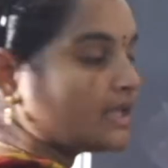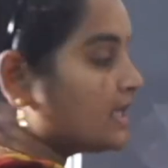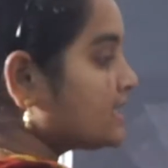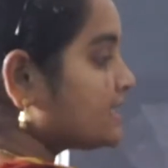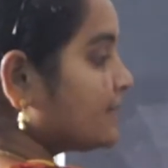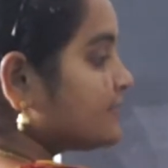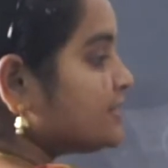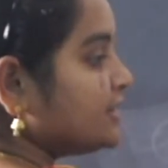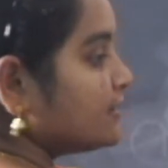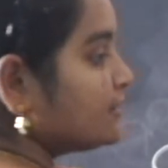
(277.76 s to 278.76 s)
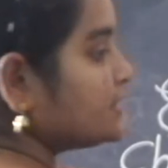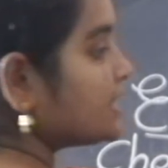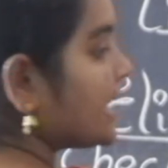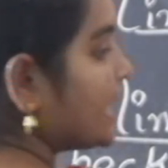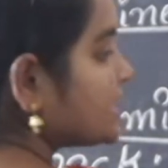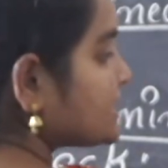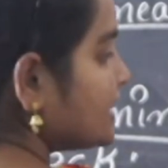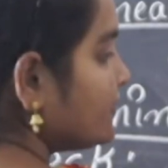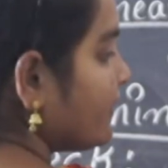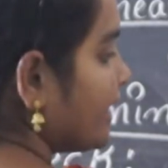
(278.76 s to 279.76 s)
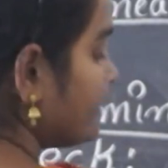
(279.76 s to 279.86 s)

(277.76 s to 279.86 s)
Substitute x and y